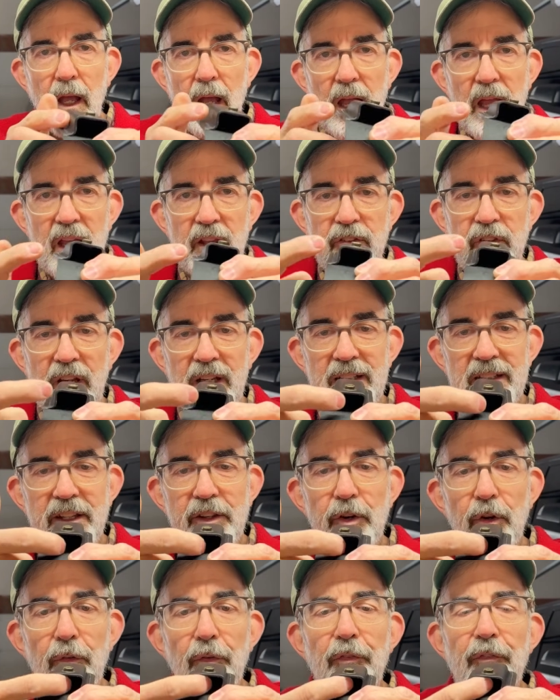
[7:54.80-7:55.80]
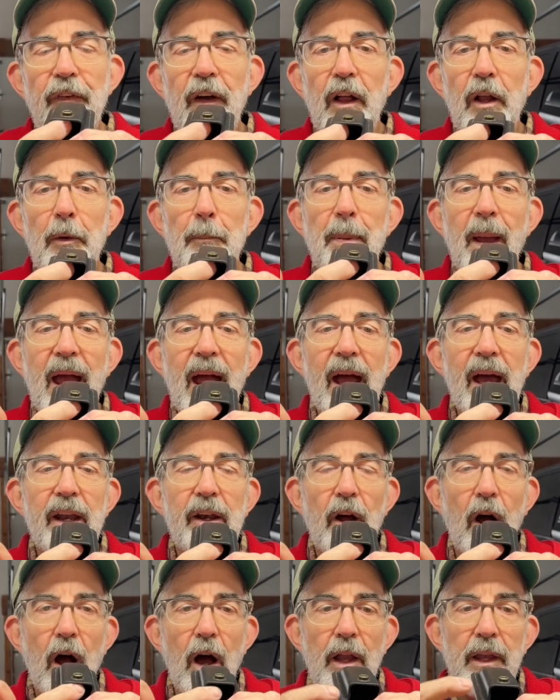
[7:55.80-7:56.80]
is a little felt pad
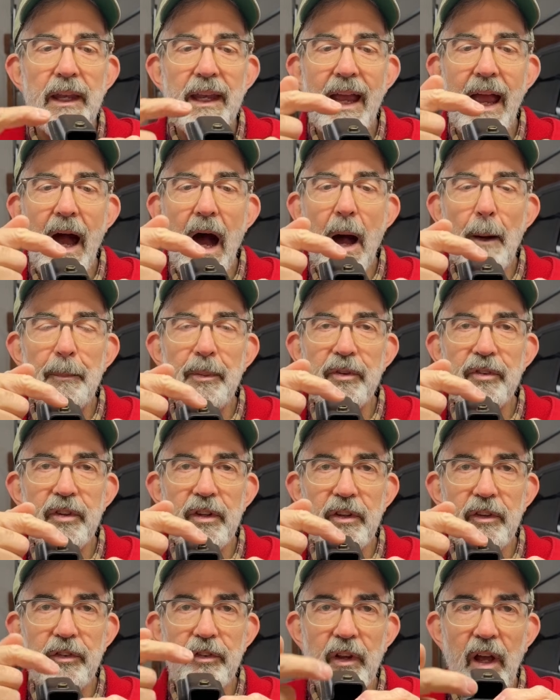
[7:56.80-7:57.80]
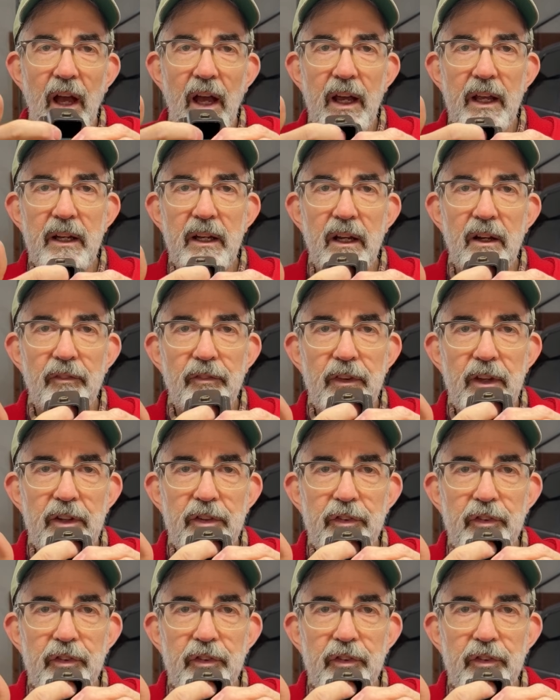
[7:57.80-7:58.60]
on the opposite side of this